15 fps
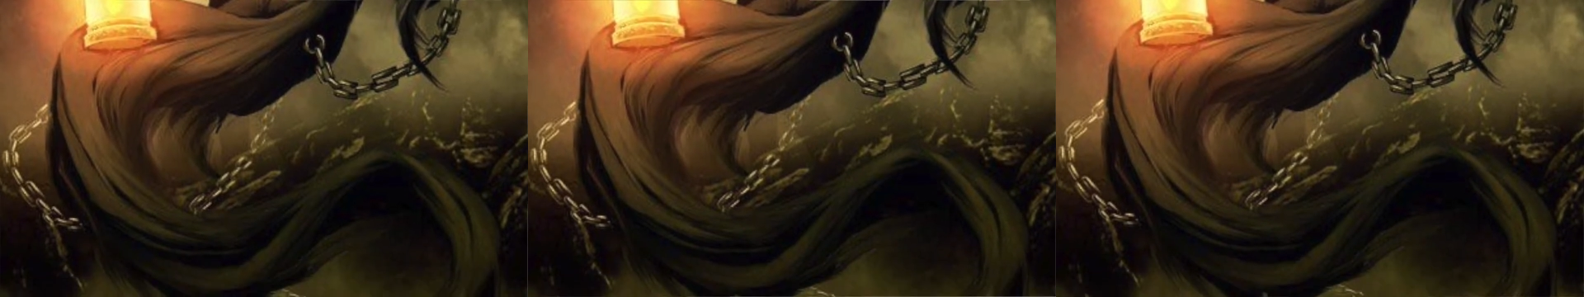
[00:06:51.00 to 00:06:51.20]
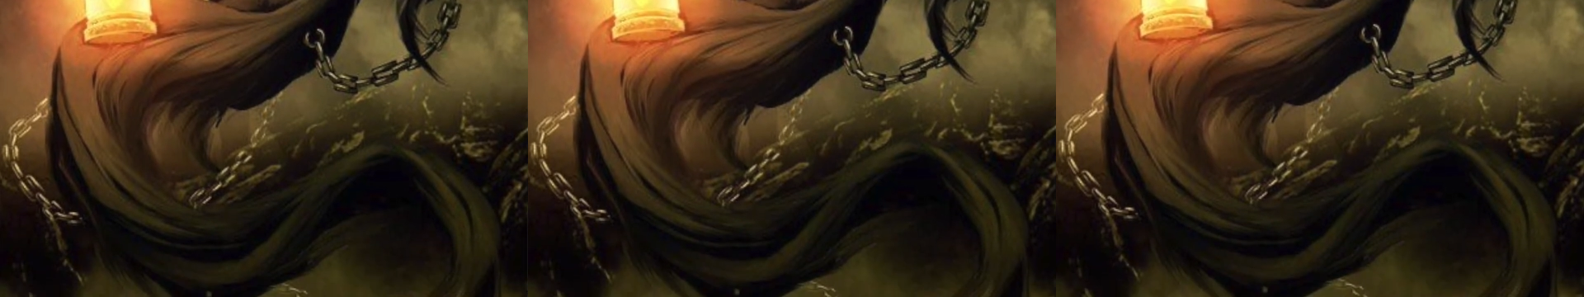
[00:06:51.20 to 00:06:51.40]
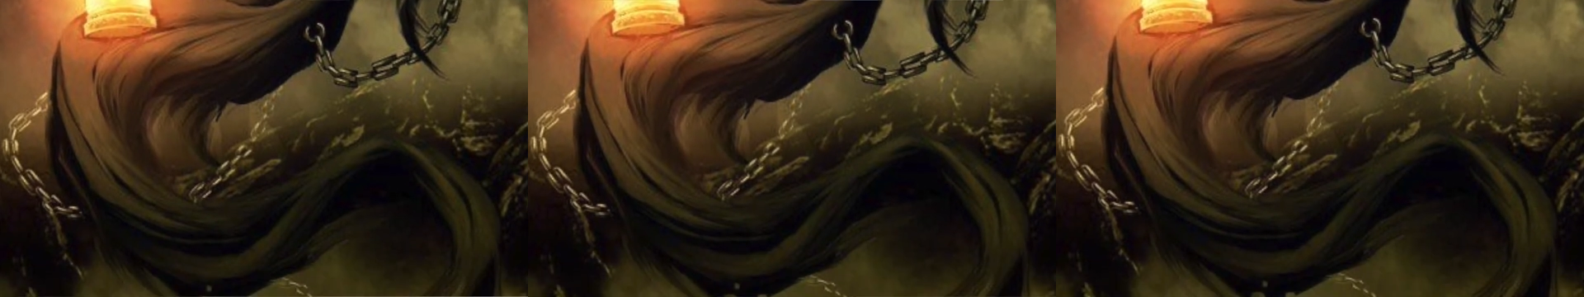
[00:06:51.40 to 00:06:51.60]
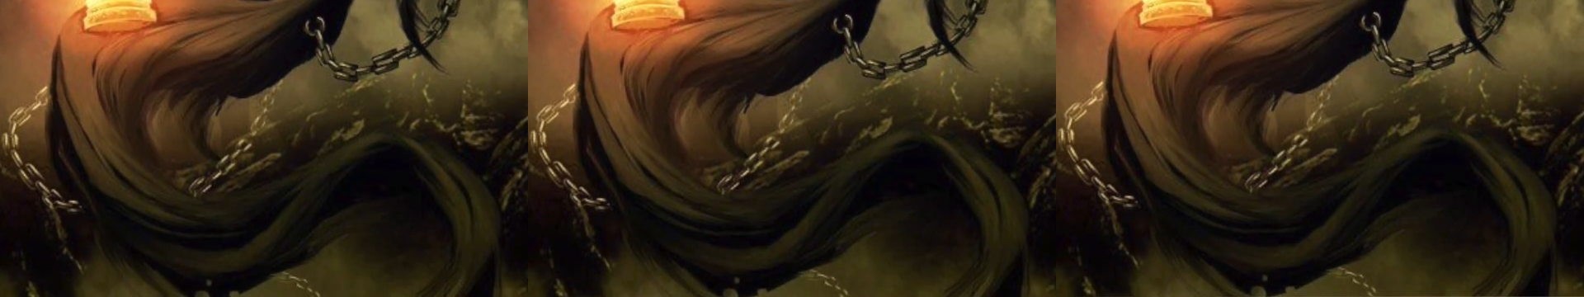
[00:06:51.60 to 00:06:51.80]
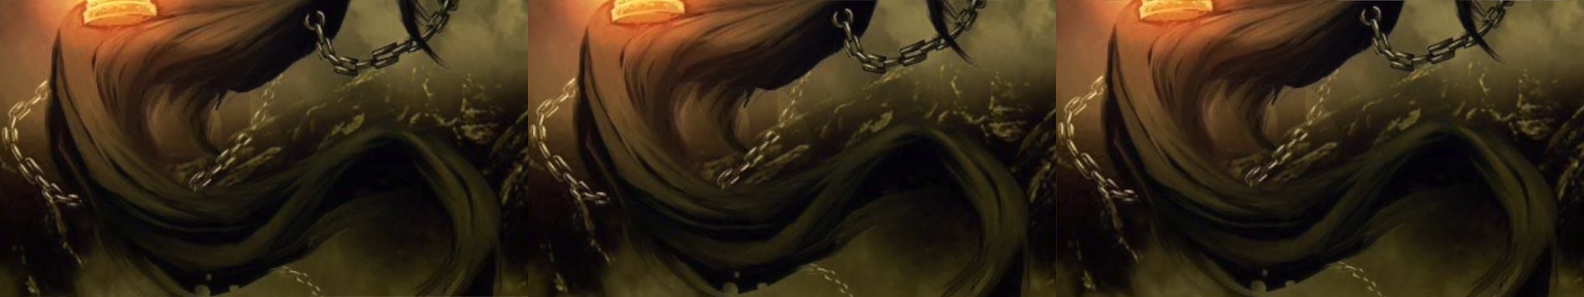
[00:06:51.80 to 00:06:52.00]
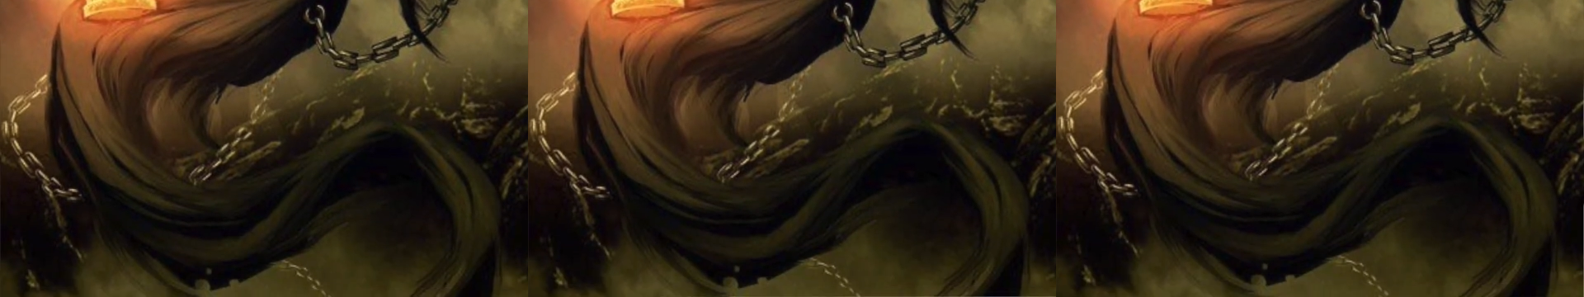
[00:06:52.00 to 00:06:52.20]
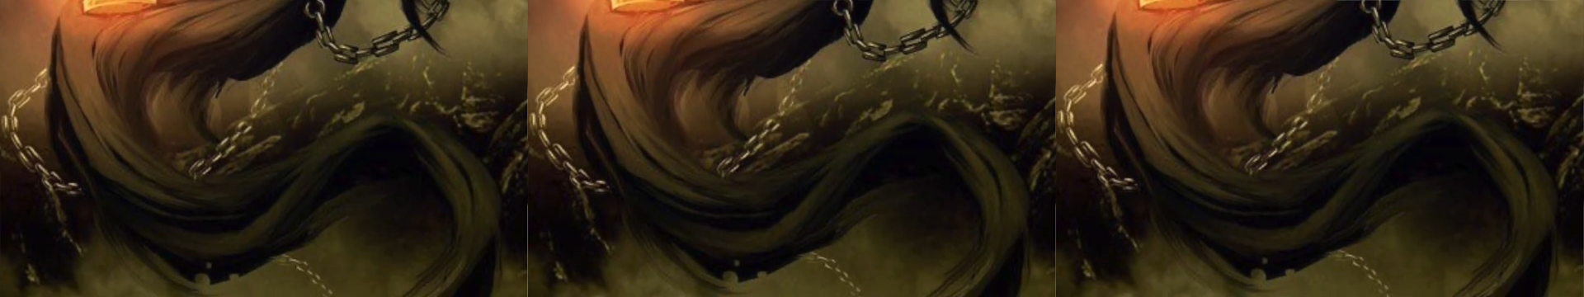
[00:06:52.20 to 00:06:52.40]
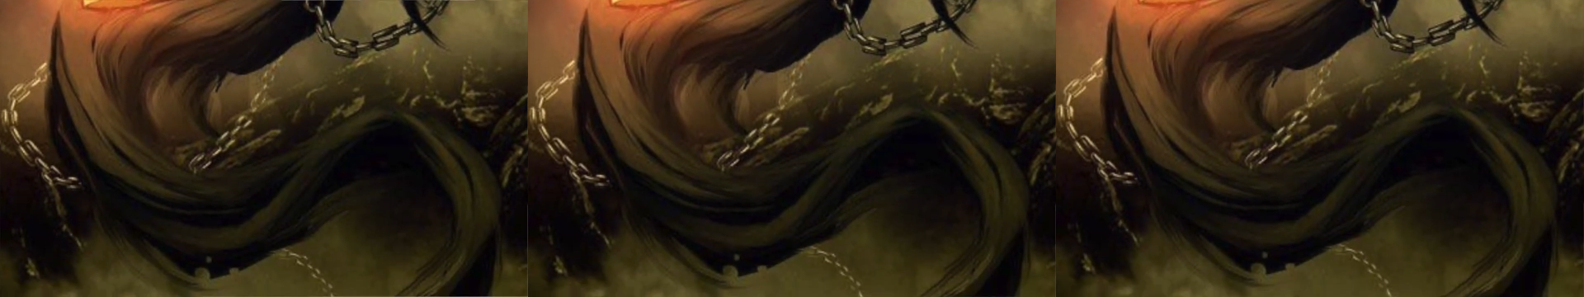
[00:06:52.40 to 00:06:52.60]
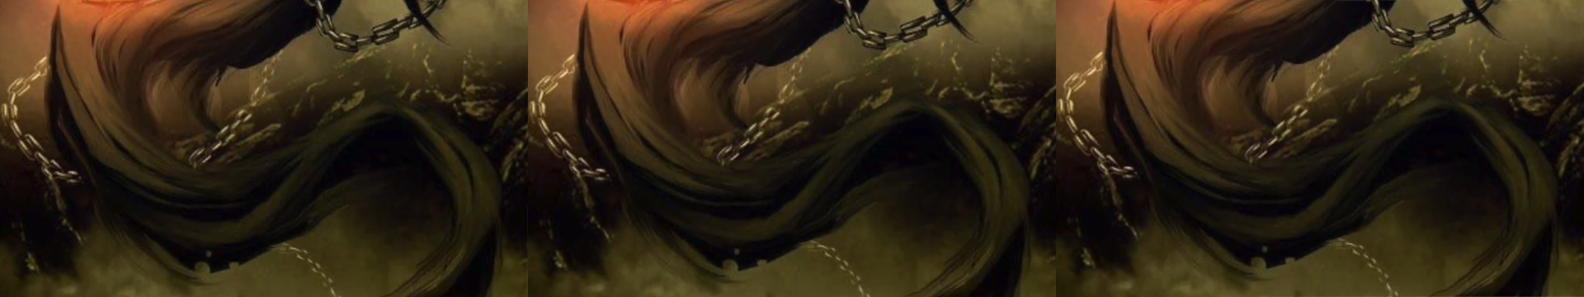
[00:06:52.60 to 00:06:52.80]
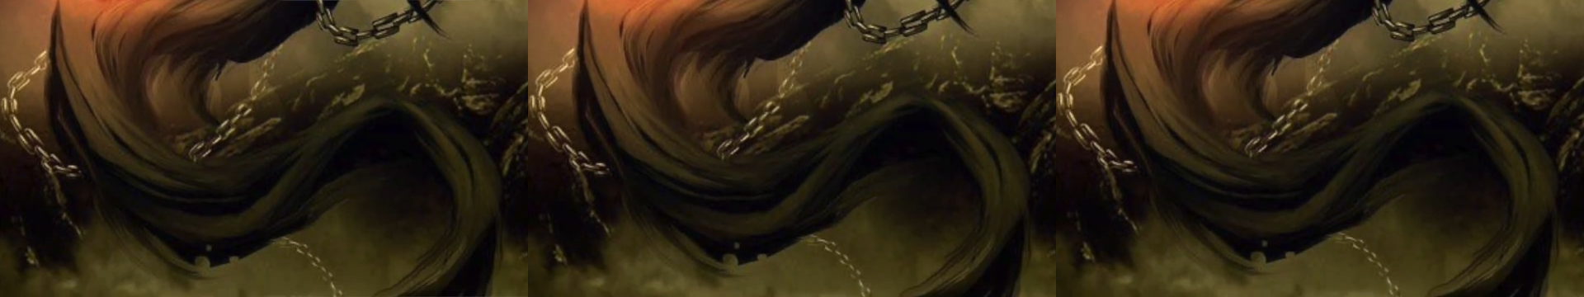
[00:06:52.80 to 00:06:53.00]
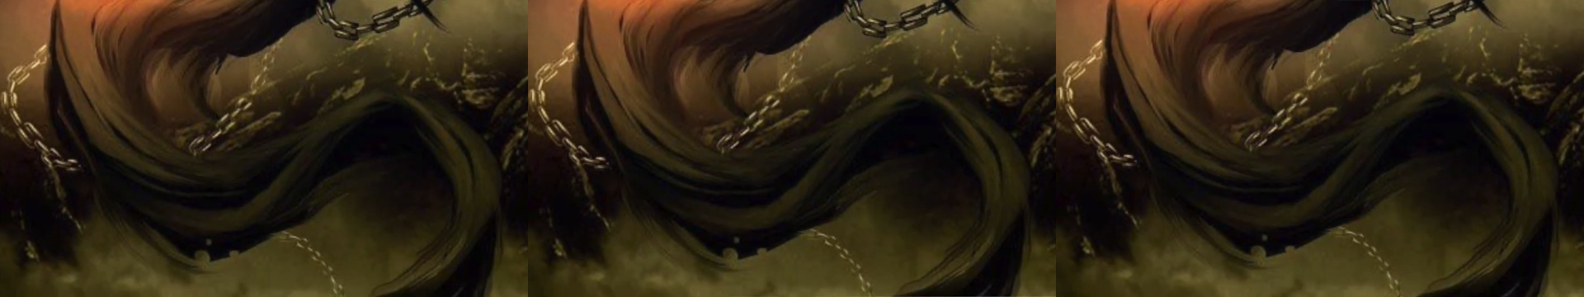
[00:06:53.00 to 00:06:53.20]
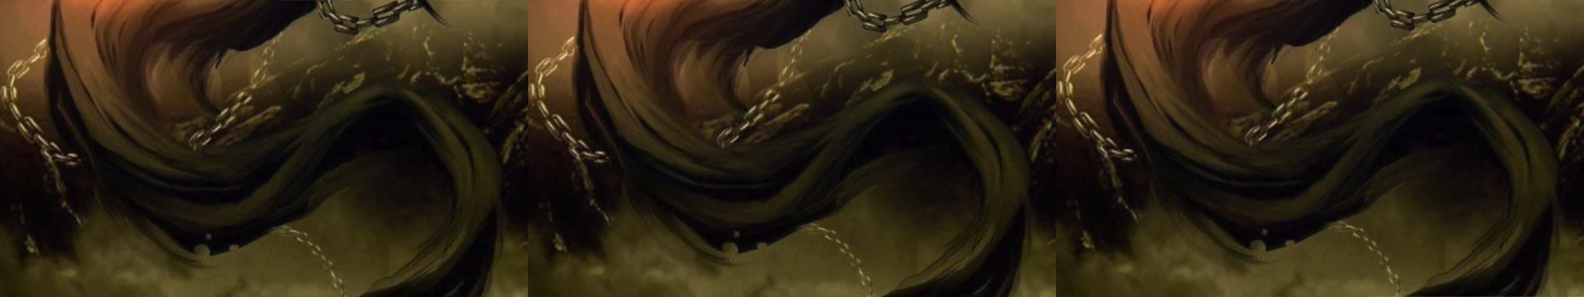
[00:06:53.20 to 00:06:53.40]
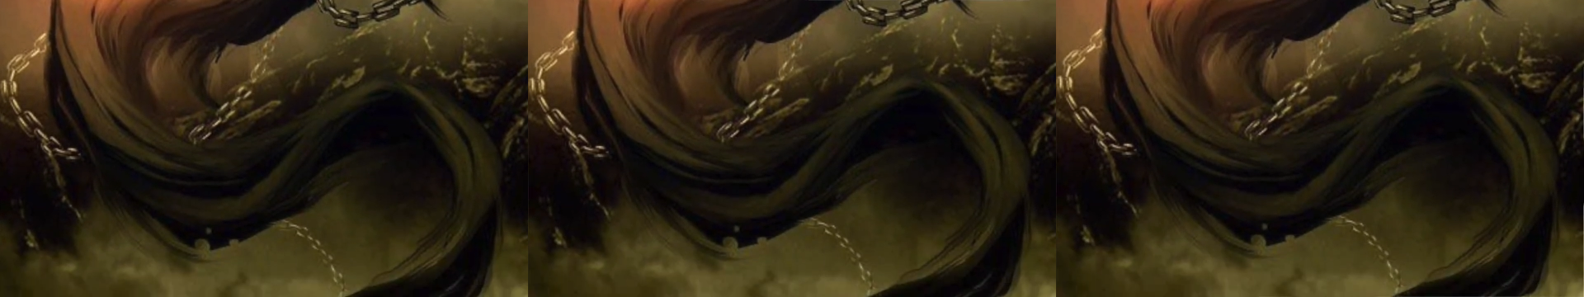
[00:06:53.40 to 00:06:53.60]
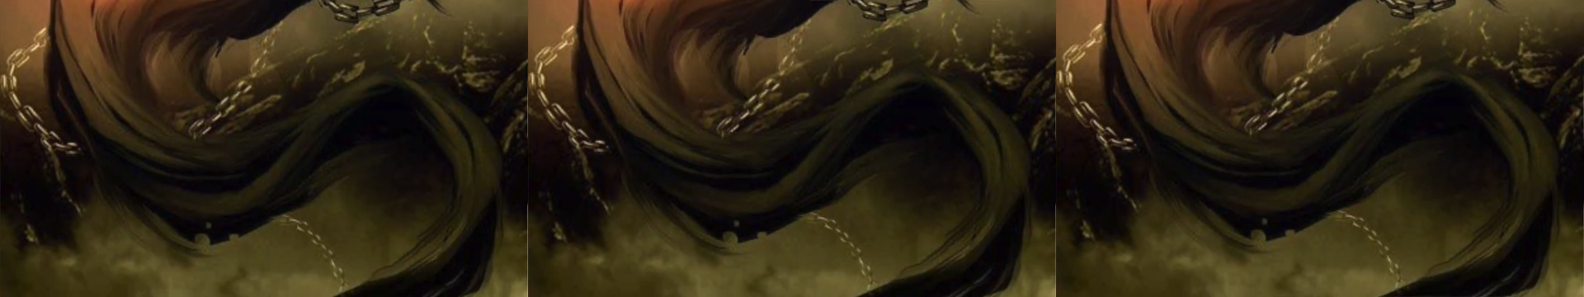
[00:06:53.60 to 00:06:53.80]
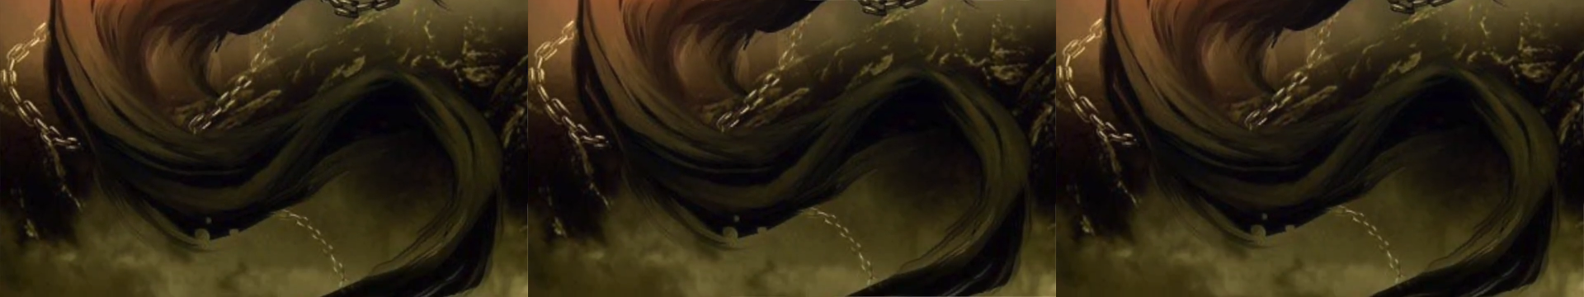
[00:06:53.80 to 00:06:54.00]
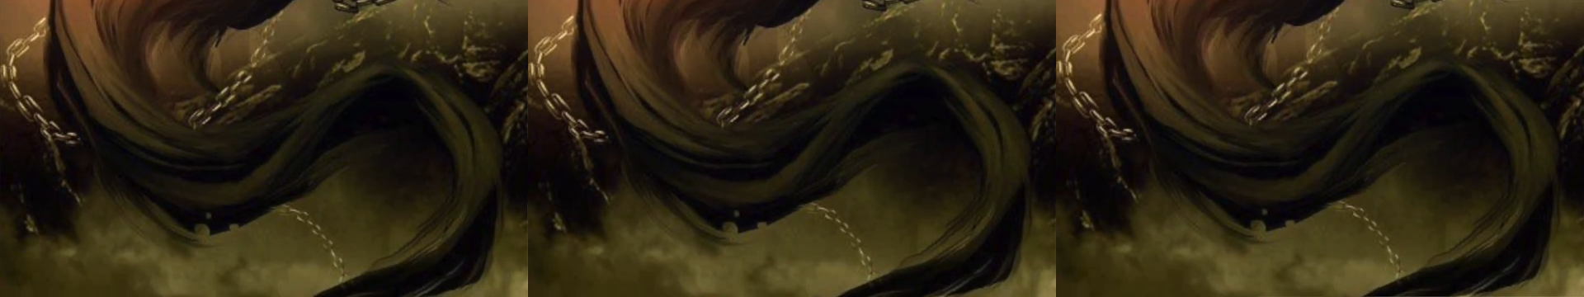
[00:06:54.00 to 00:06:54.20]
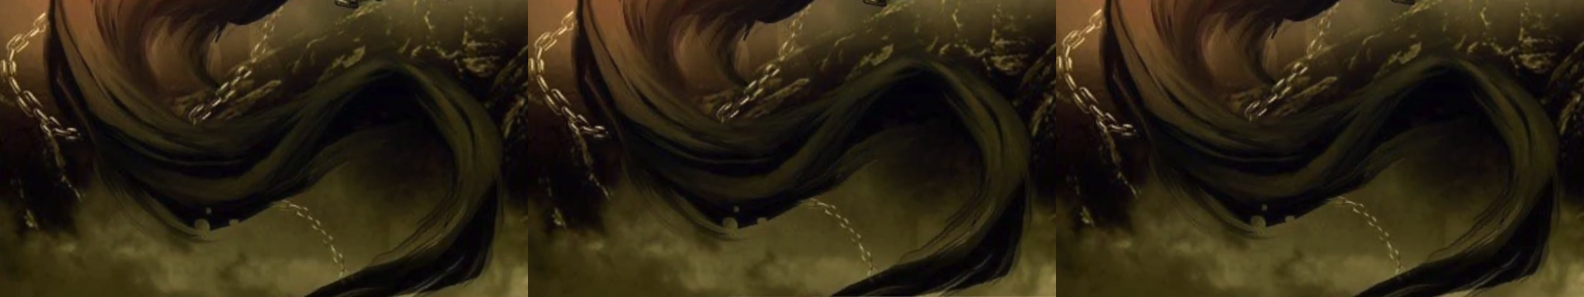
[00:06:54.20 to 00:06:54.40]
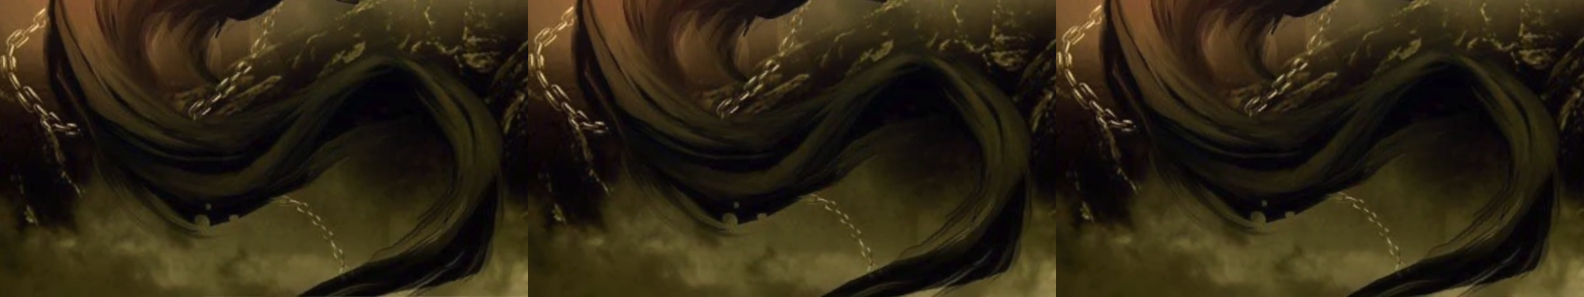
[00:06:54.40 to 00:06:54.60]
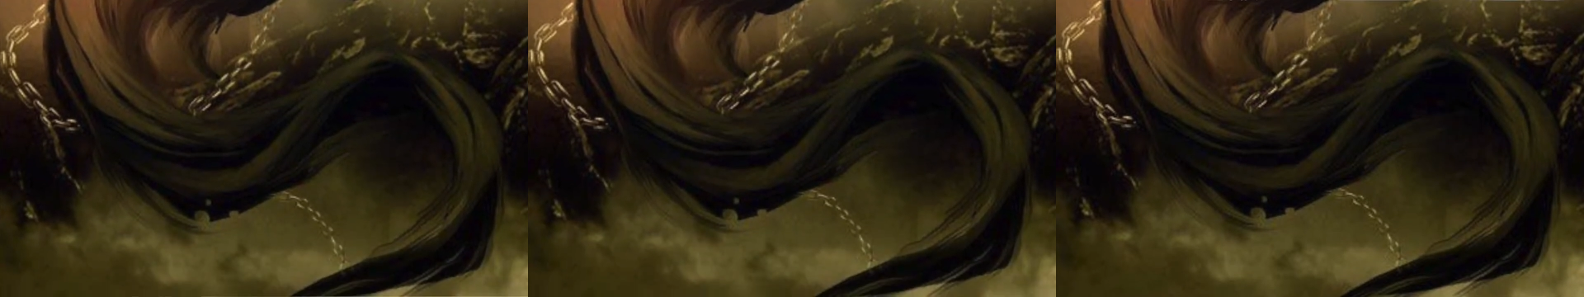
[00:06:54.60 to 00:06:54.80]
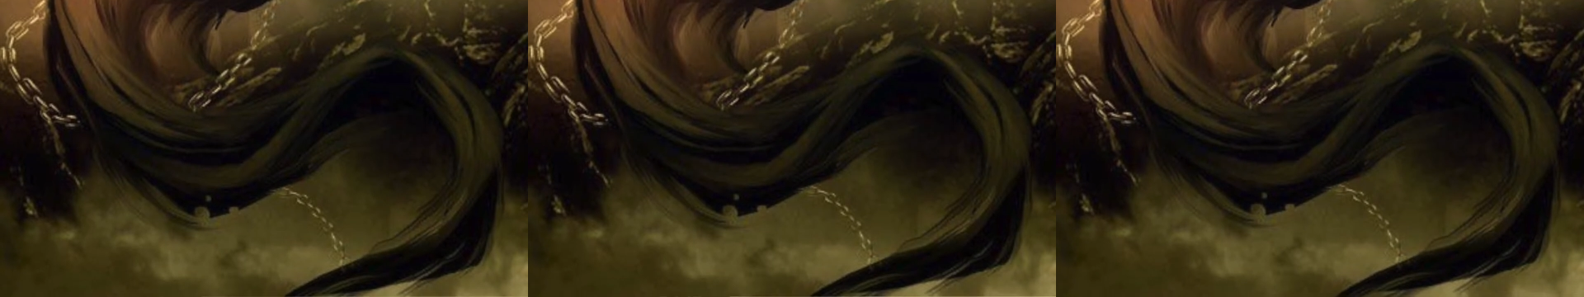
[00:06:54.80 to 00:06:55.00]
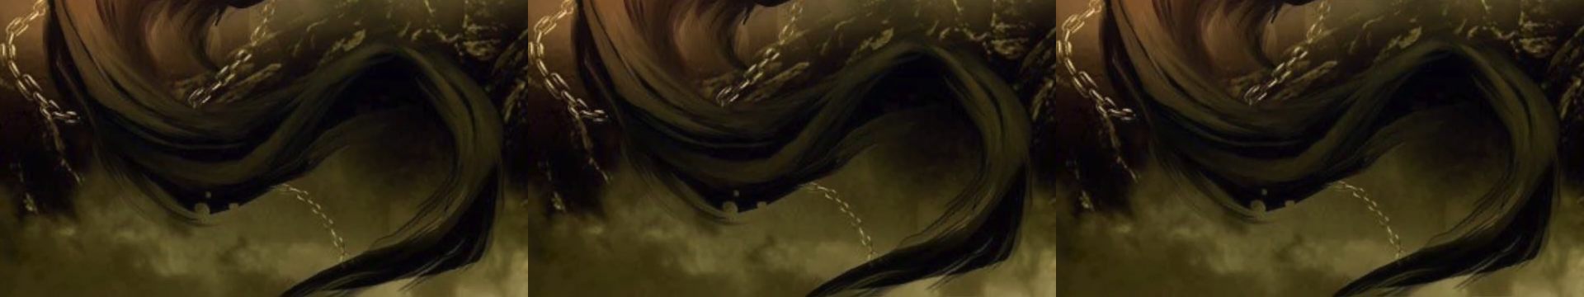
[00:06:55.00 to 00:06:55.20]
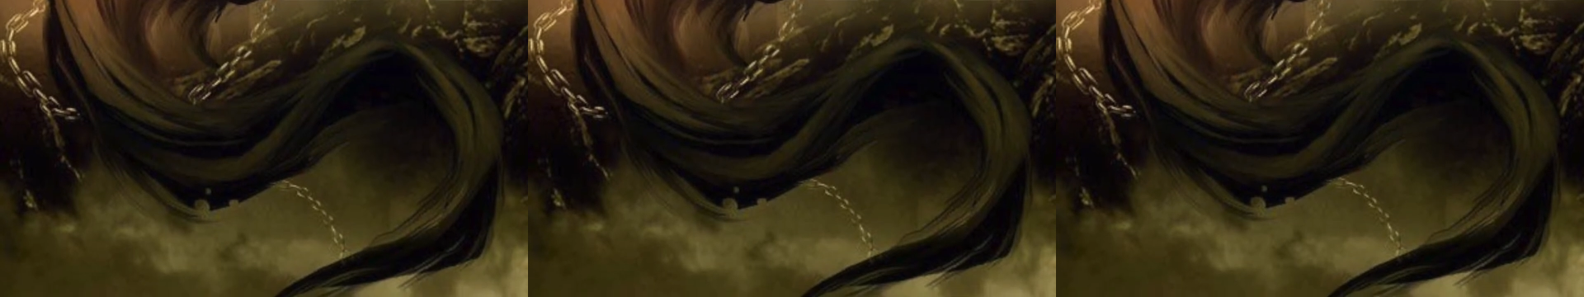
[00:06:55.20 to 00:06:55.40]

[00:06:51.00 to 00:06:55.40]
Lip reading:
(no speaker visible)